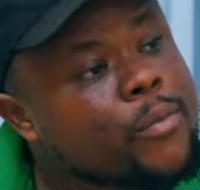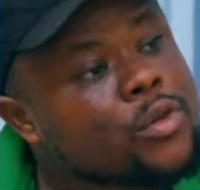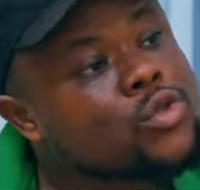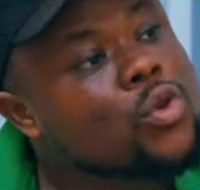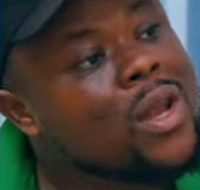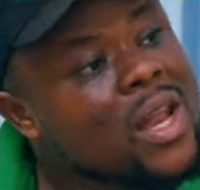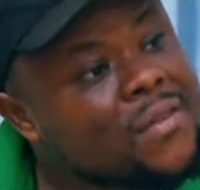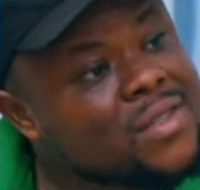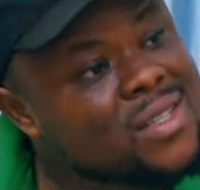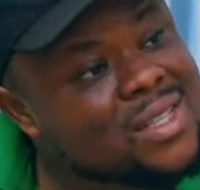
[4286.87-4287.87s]
But you
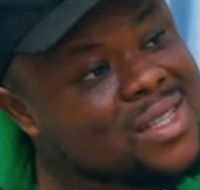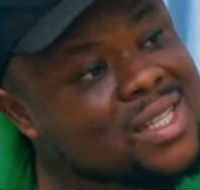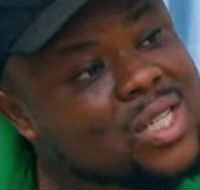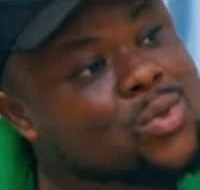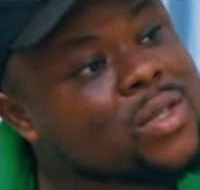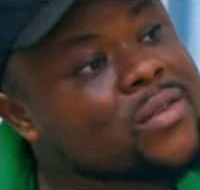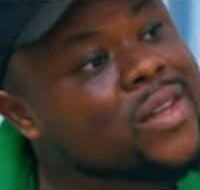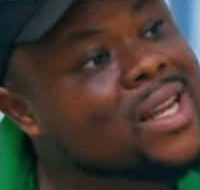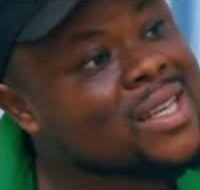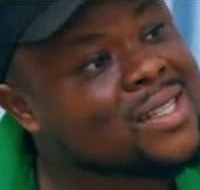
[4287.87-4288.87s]
left the city to the
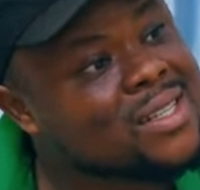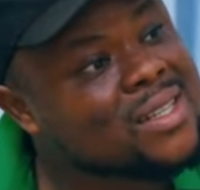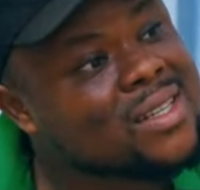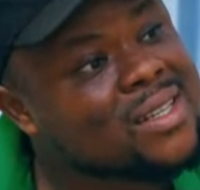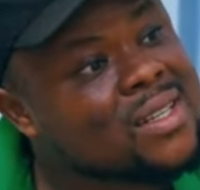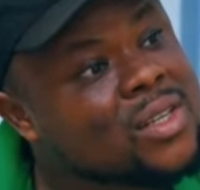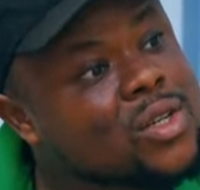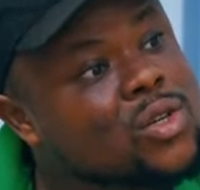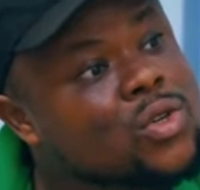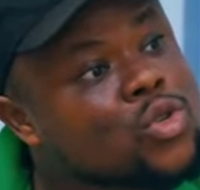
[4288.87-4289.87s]
village,
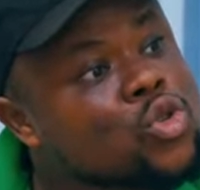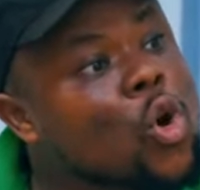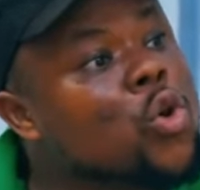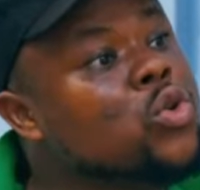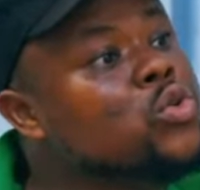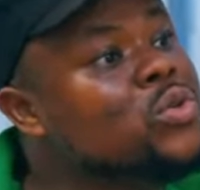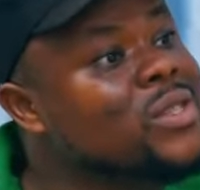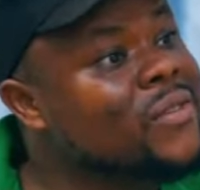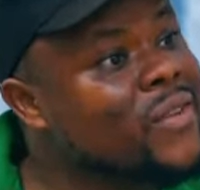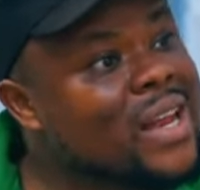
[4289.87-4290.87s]
sold
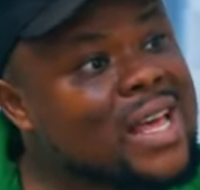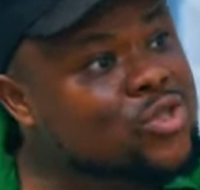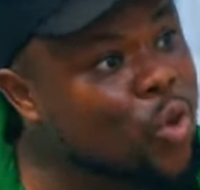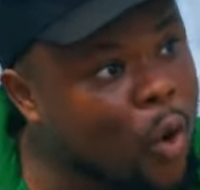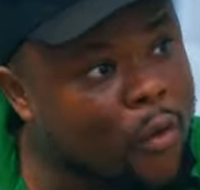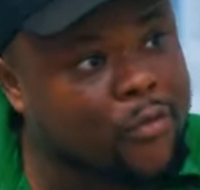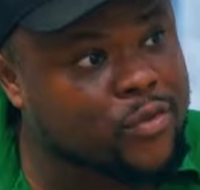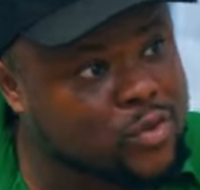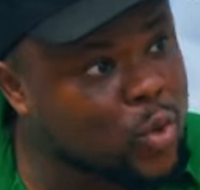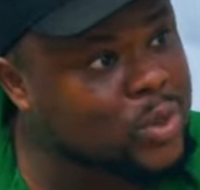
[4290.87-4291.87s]
the village
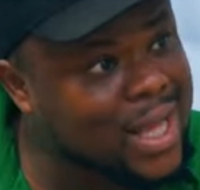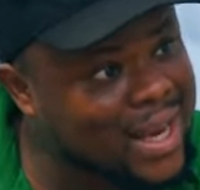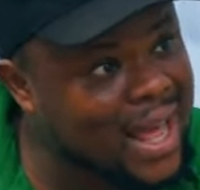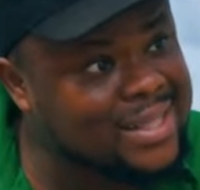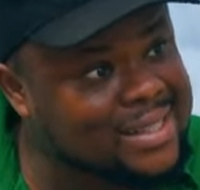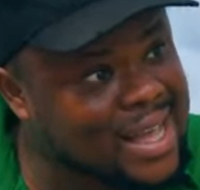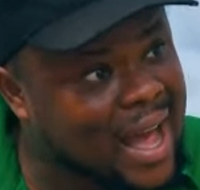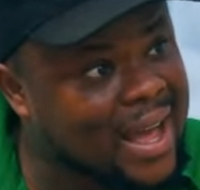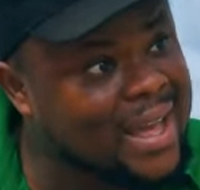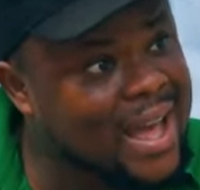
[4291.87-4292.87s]
off, sold the land
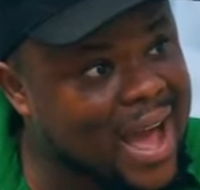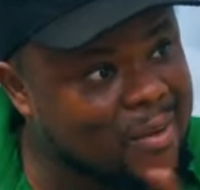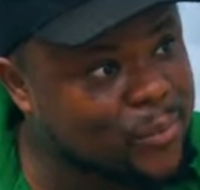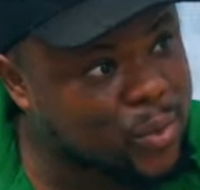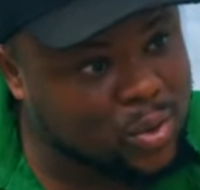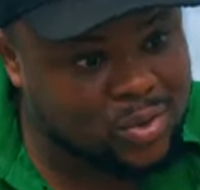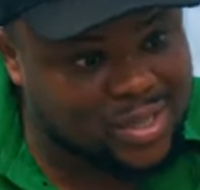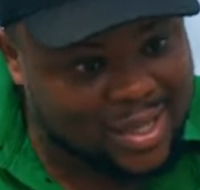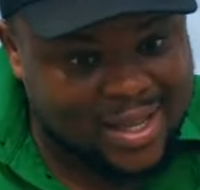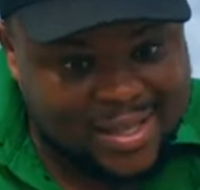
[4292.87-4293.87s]
there, and brought
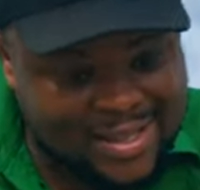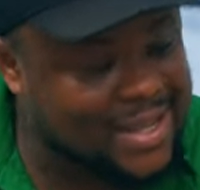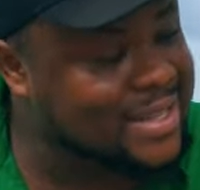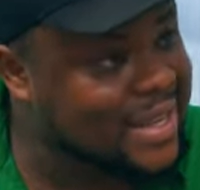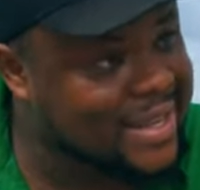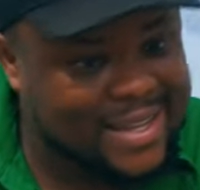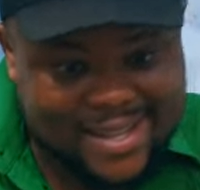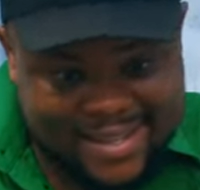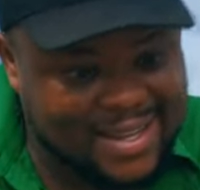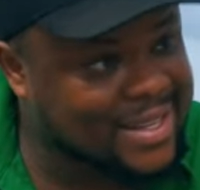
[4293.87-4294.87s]
the
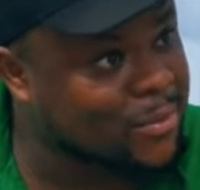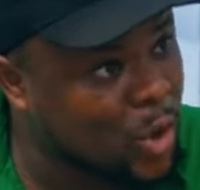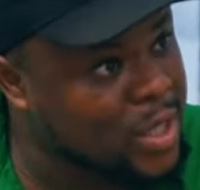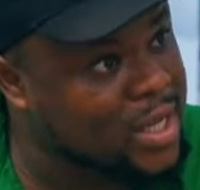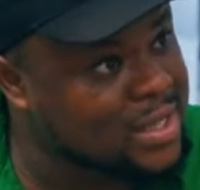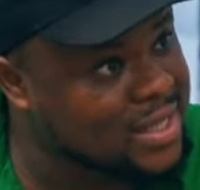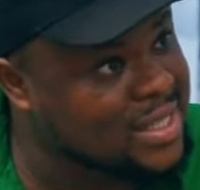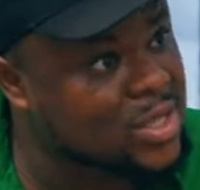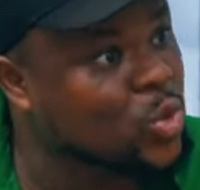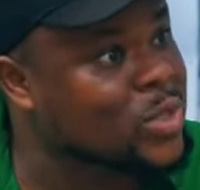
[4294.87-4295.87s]
money in the
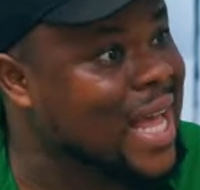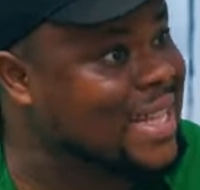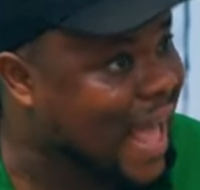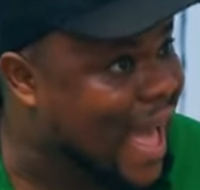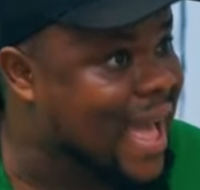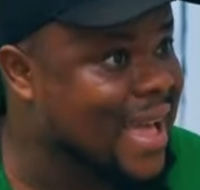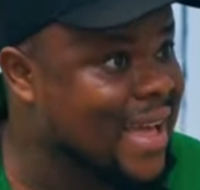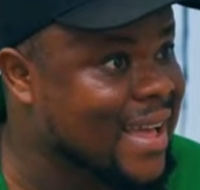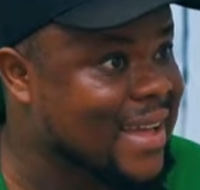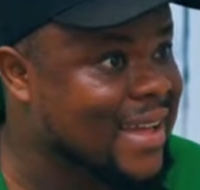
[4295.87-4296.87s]
city to scatter.
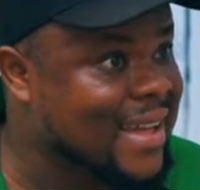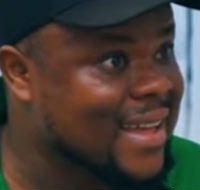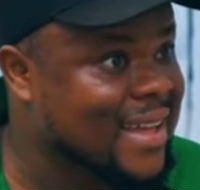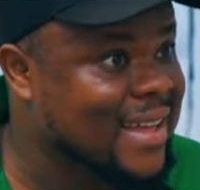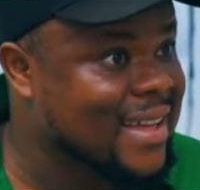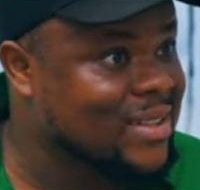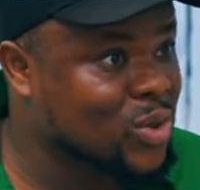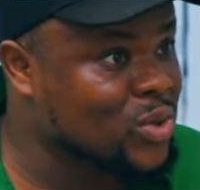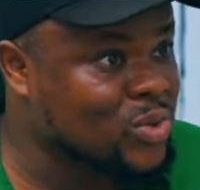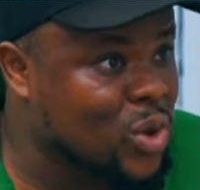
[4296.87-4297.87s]

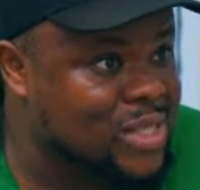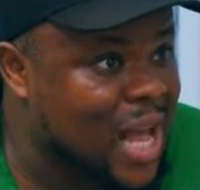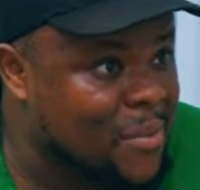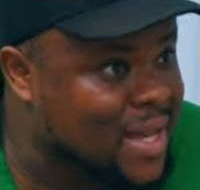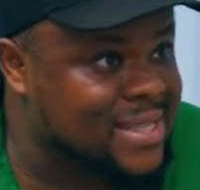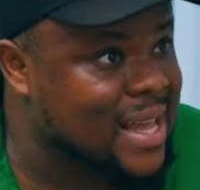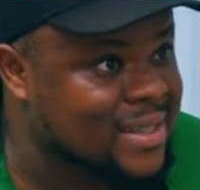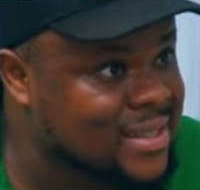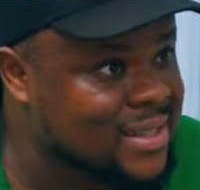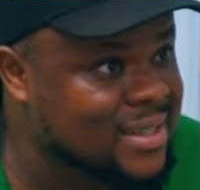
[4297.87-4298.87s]
Does that make
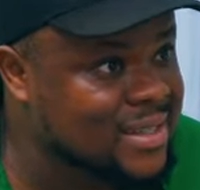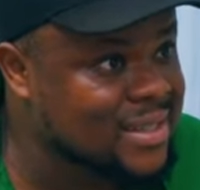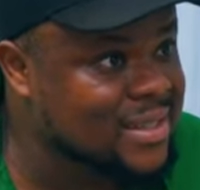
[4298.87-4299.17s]
sense?